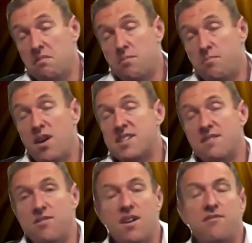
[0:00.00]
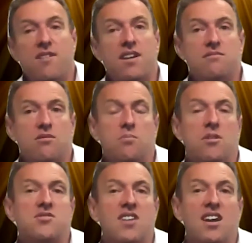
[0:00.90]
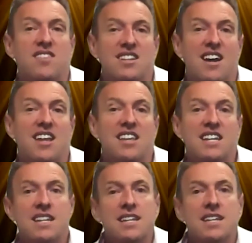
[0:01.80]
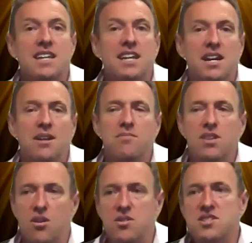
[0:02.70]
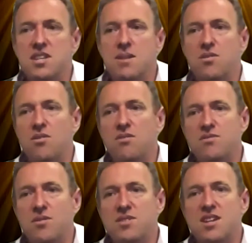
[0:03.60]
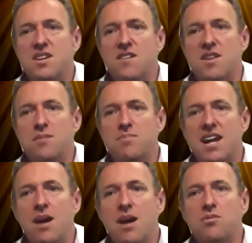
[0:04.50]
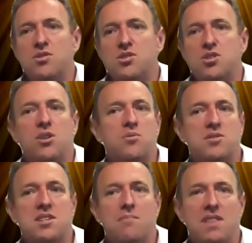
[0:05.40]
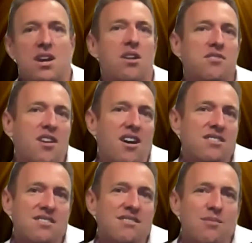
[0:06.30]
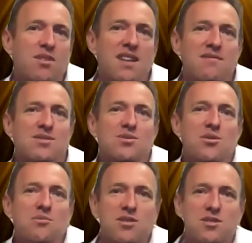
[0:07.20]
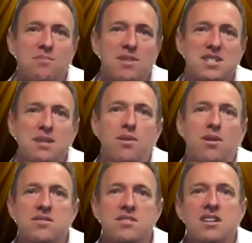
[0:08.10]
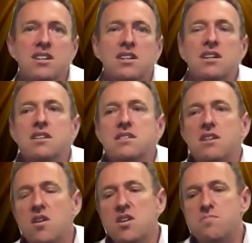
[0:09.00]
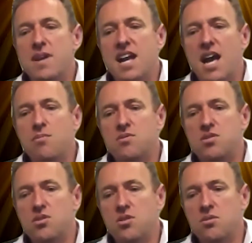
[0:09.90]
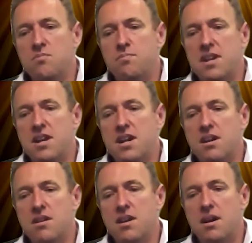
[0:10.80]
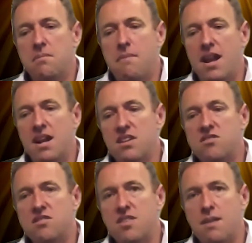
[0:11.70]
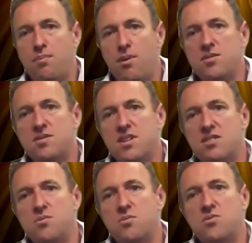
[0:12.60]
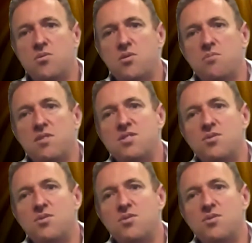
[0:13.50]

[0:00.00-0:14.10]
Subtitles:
Pricing for air freight almost changing daily. The concept of not necessarily being able to secure something overnight. And we even saw it with domestic post. So it's being able to better manage that process to ensure that we still